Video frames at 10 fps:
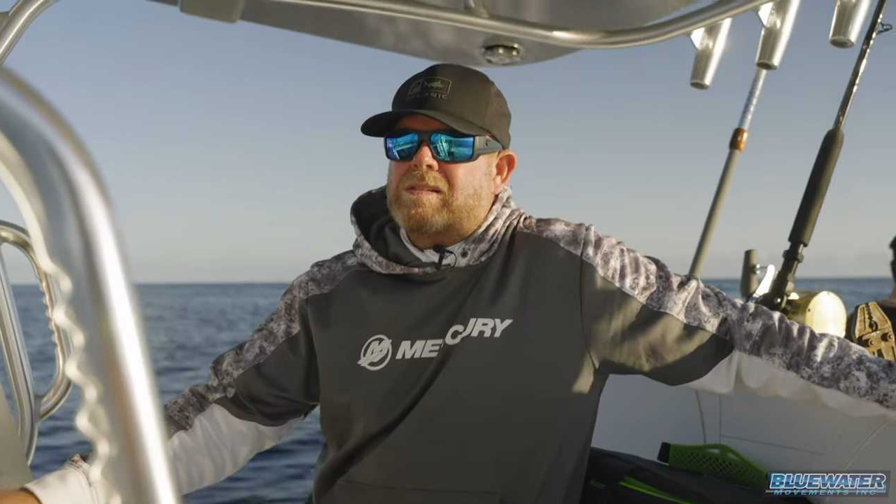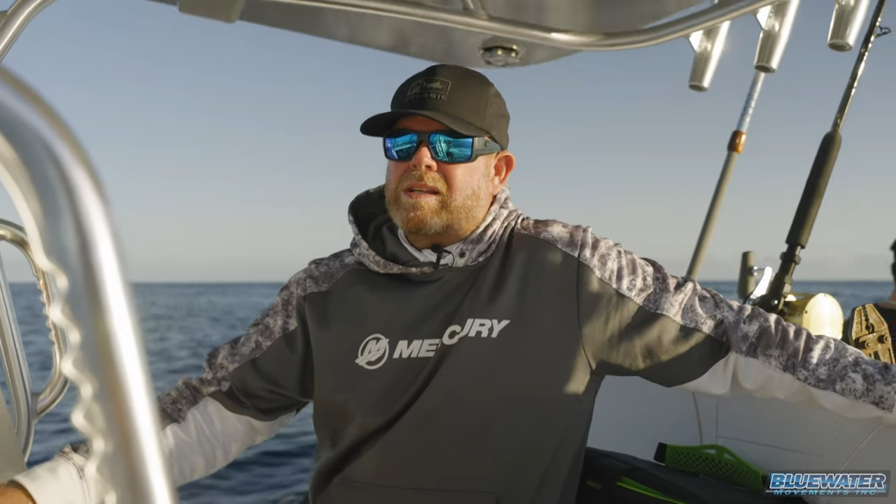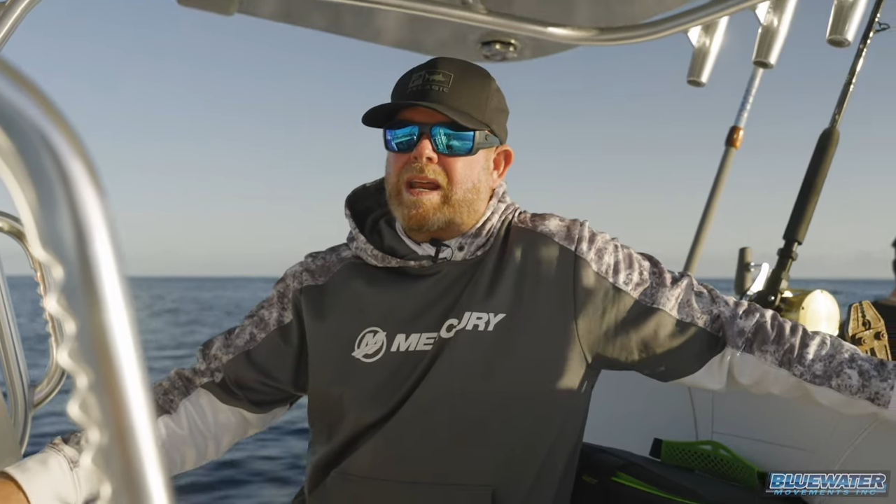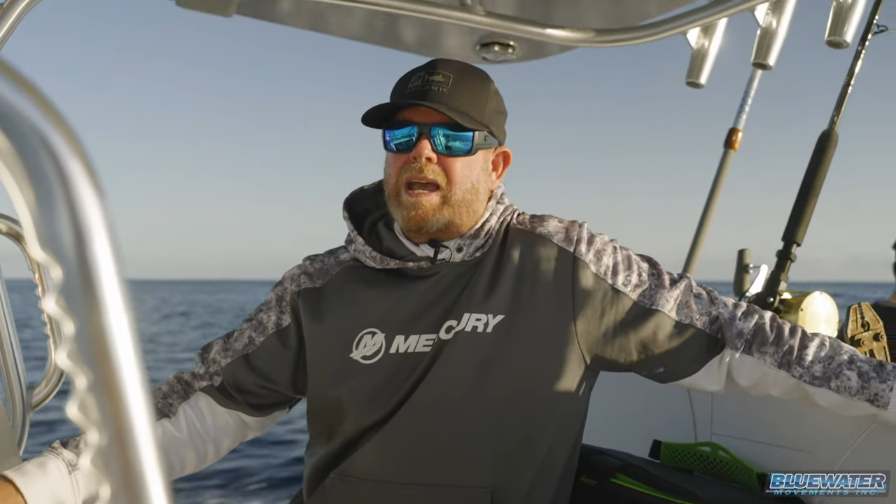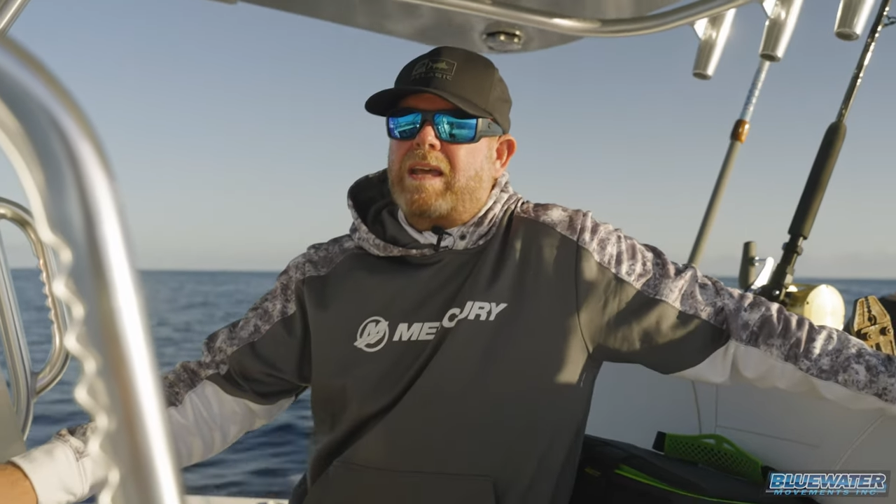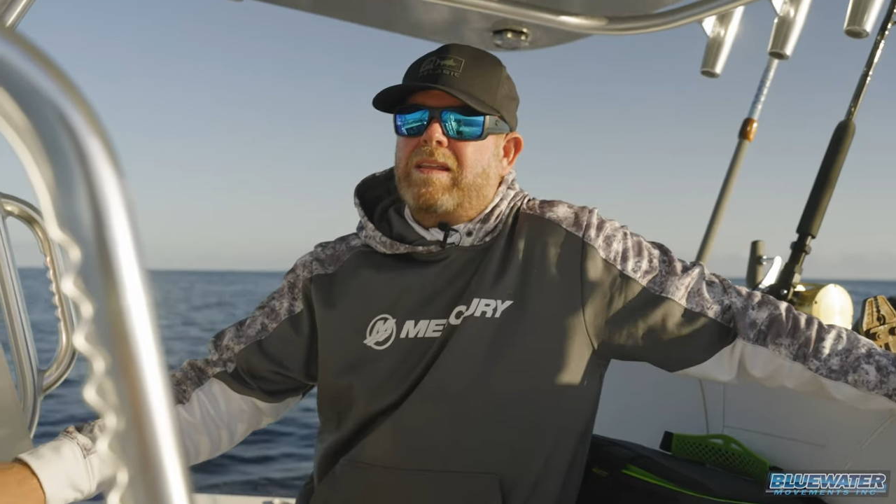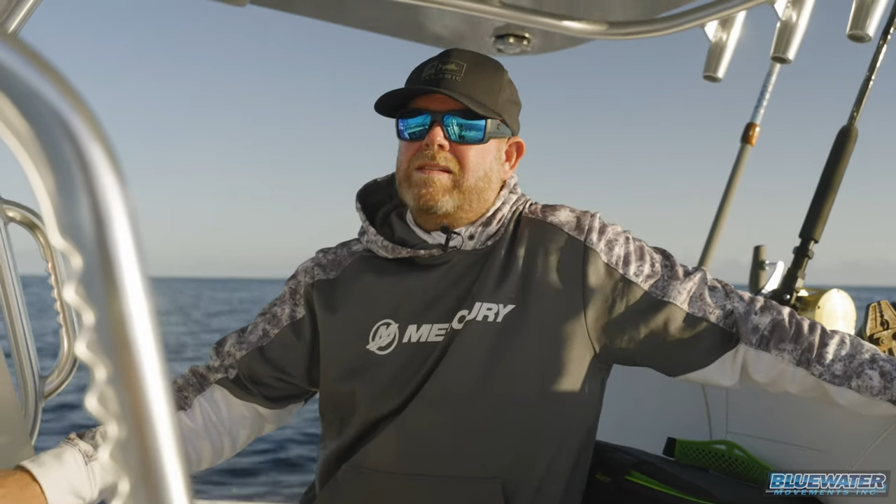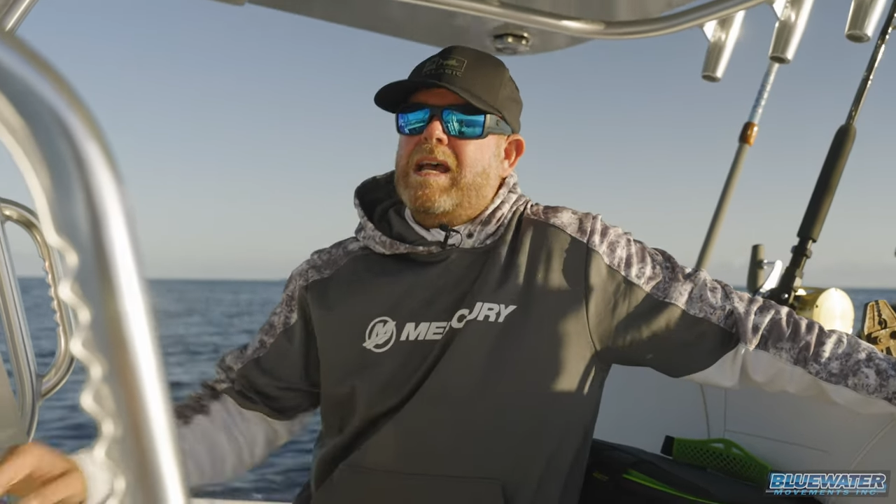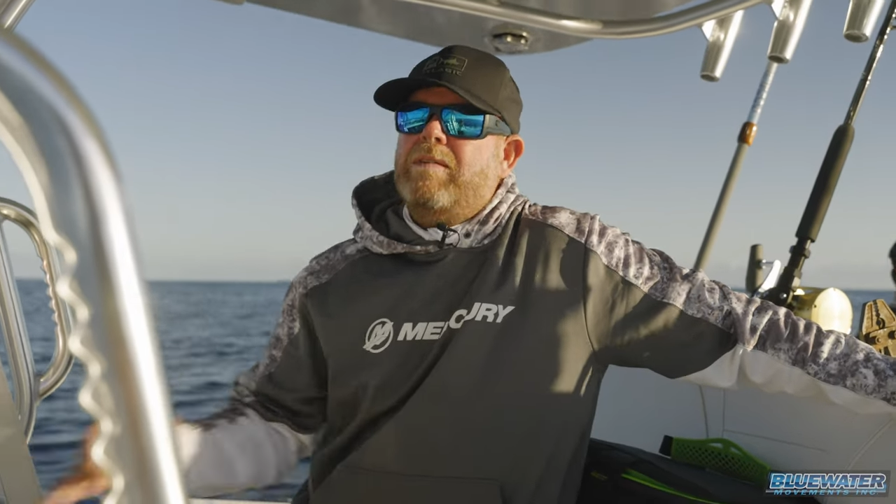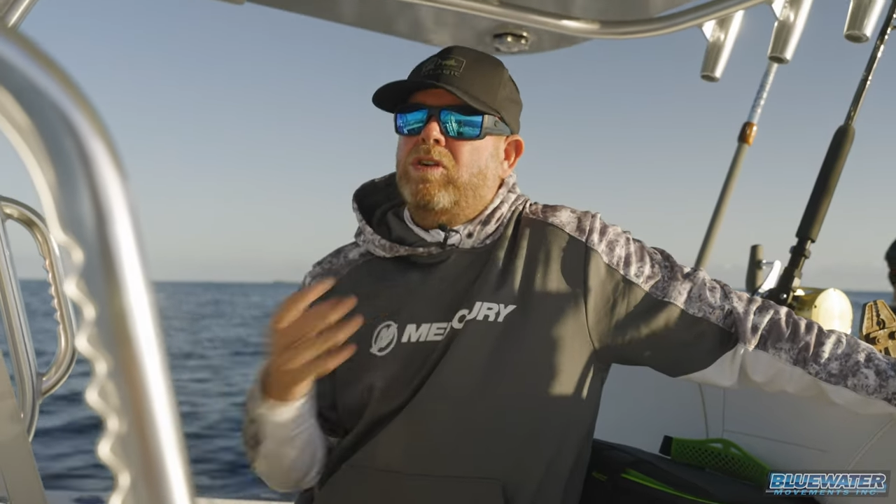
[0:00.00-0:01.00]
today,
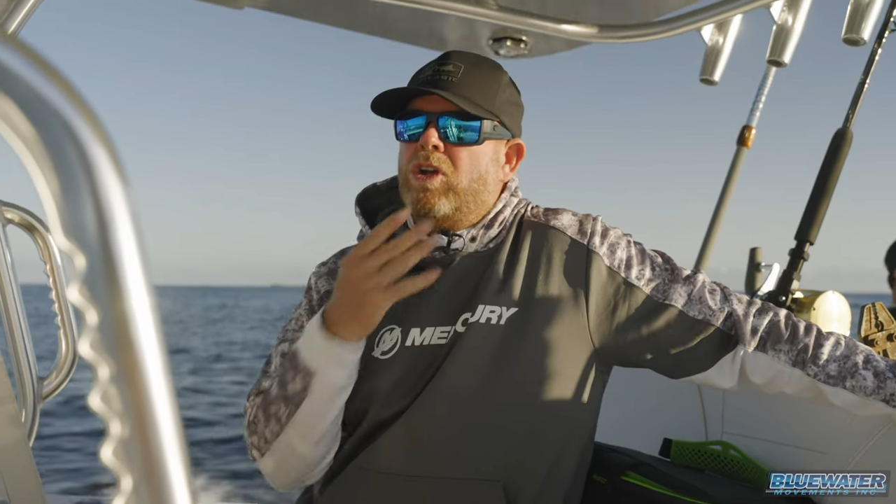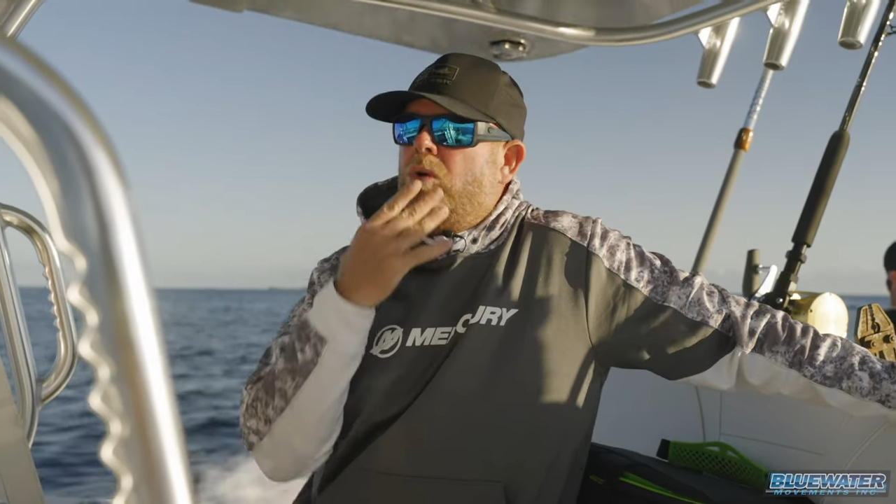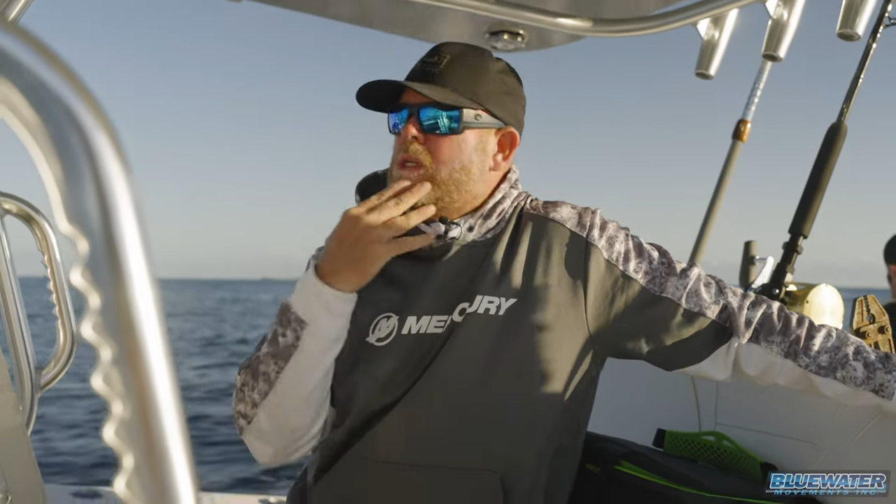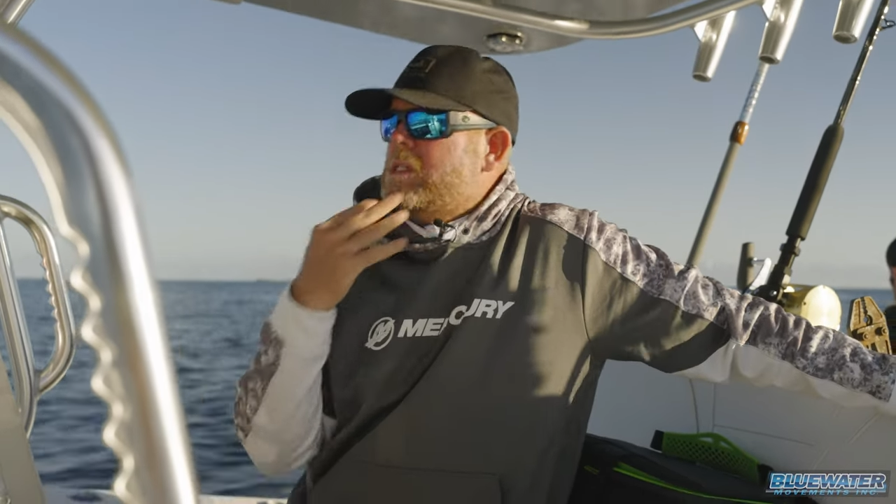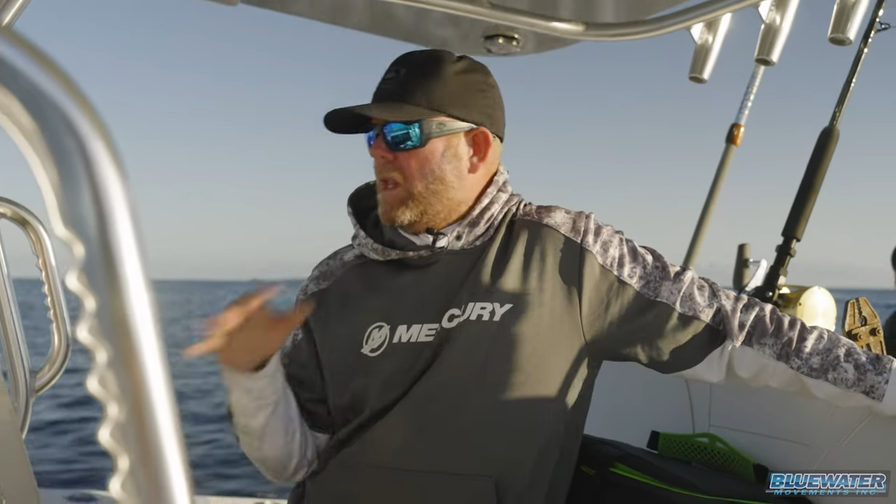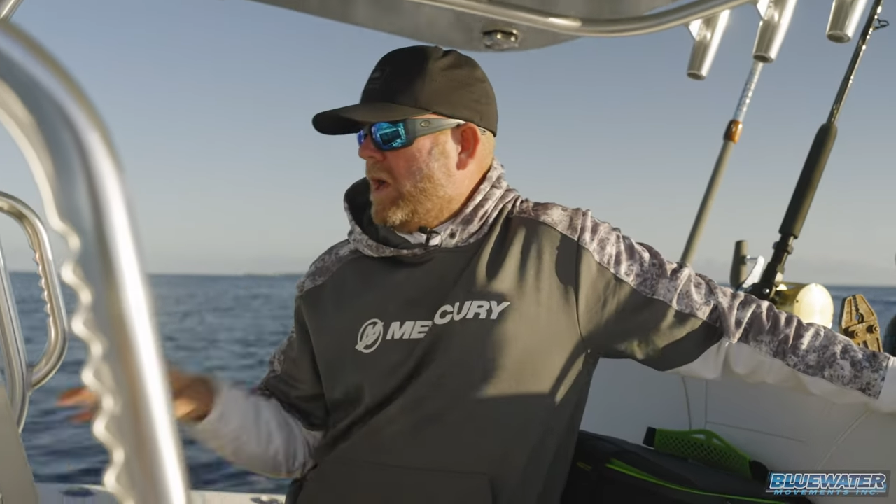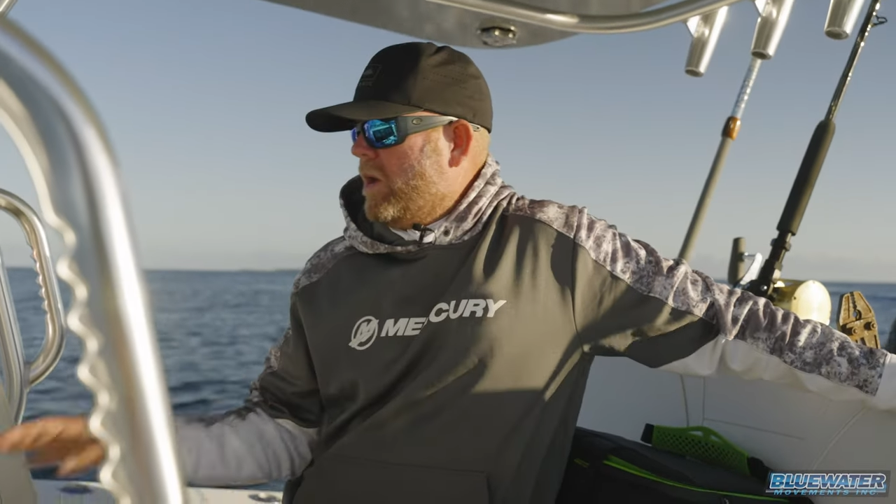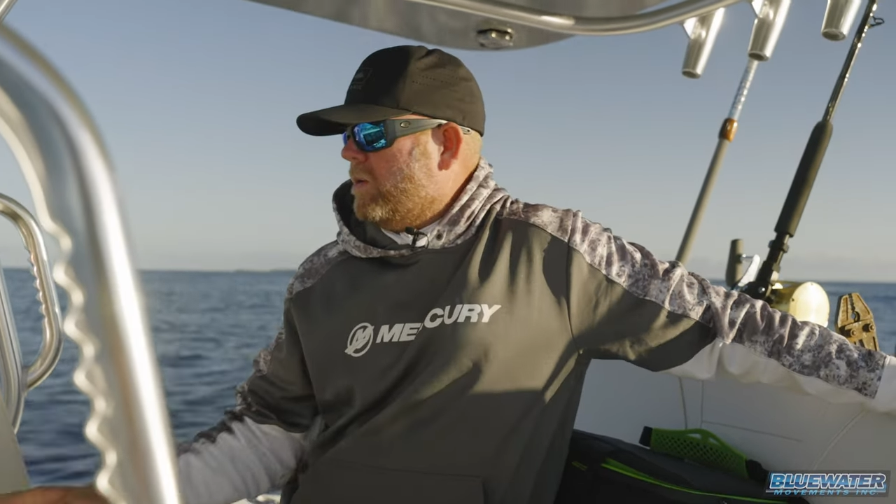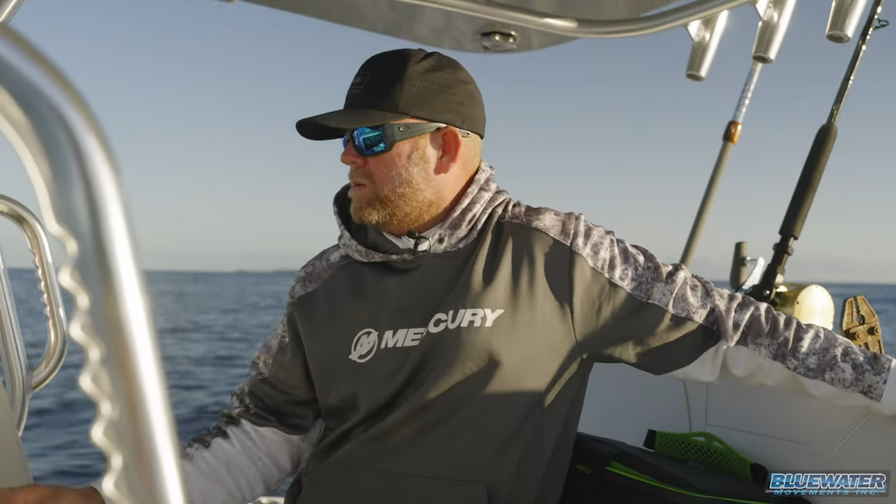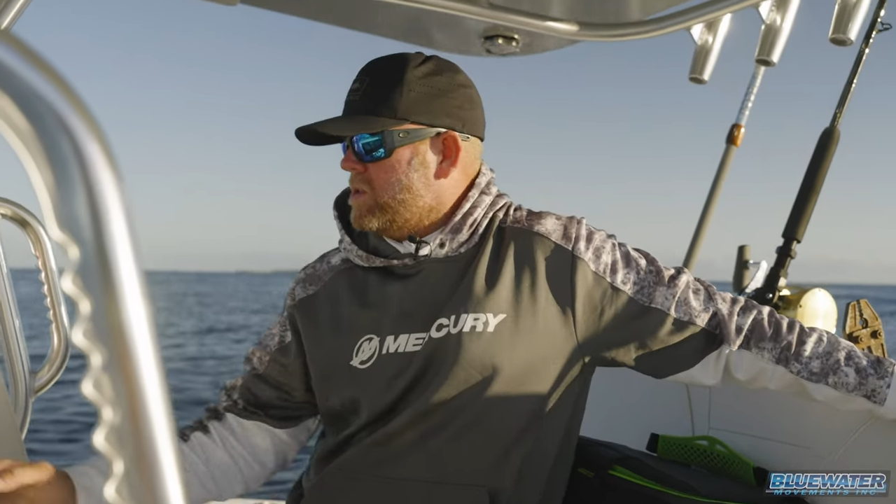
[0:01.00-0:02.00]
this afternoon was slow.